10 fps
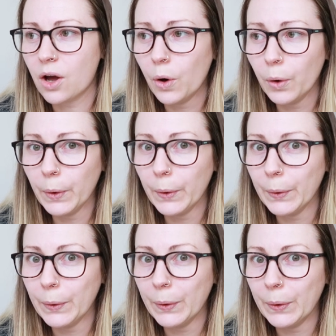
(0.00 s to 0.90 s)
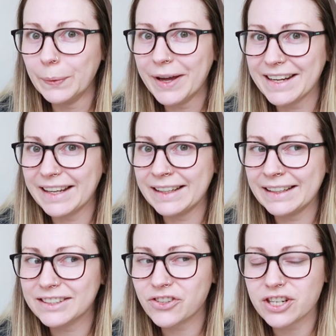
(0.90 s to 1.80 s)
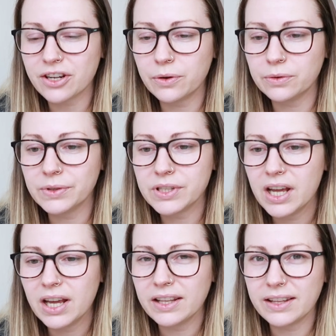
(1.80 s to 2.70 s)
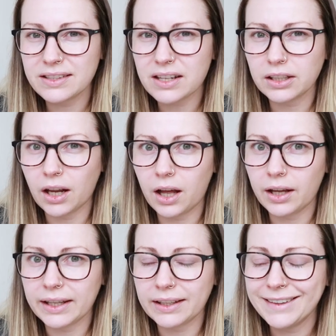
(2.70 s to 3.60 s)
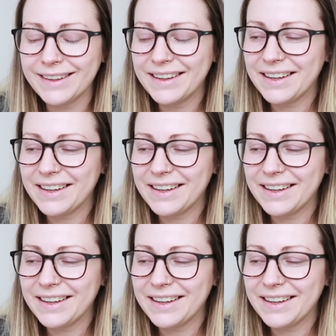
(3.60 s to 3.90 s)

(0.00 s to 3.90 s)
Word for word: so many stretch goals. I think there's like nine.